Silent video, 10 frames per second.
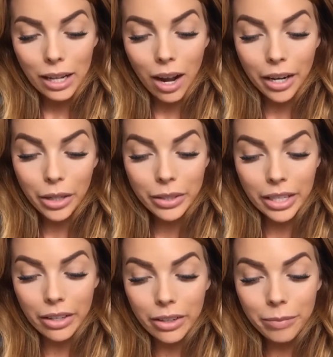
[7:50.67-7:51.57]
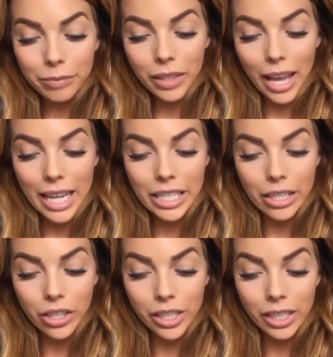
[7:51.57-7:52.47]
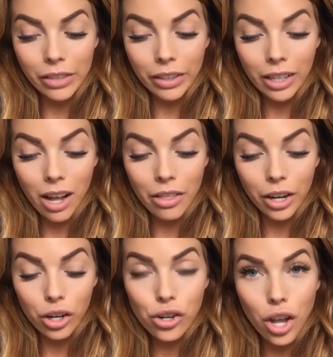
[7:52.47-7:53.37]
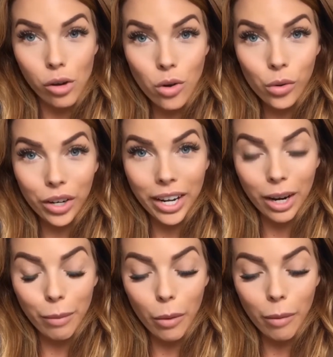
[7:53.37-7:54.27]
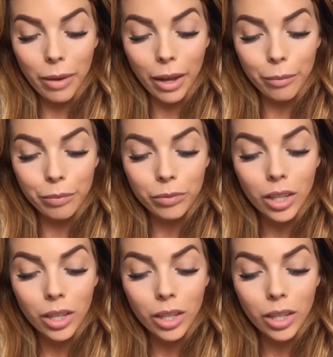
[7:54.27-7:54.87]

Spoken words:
Are you single? And does your significant other know or care about webcam?